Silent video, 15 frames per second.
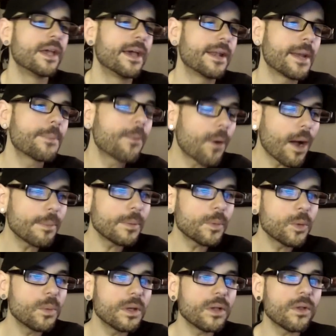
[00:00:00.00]
and I probably
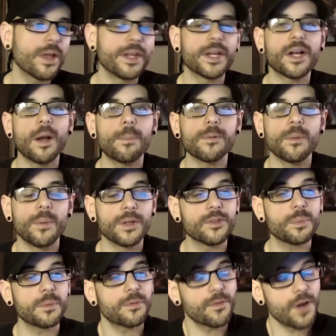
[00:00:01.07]
will in a couple of months,
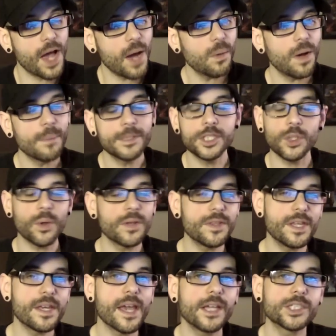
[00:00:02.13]
but for now I'm enjoying
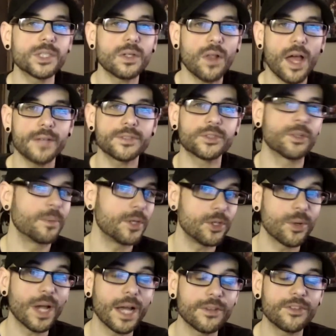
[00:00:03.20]
the occasional live stream and you
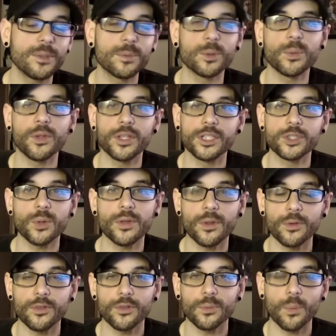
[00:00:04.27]
guys seem to really enjoy
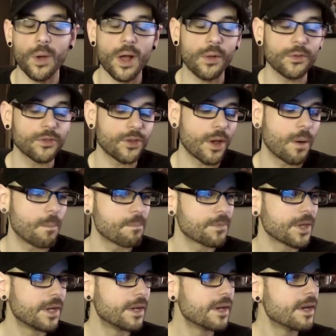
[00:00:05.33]
those as well. So
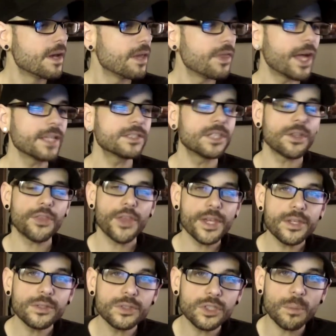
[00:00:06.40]
that's it.
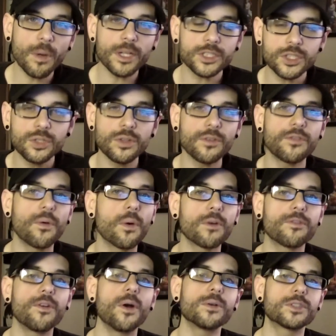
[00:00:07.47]
Thank you so much to the four
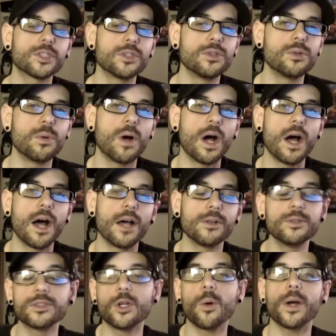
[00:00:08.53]
folks who uh,
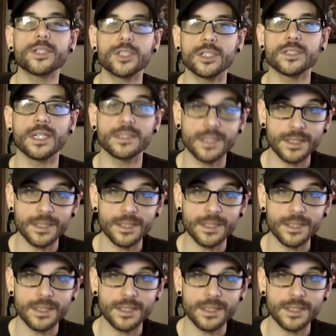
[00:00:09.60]
whose questions I did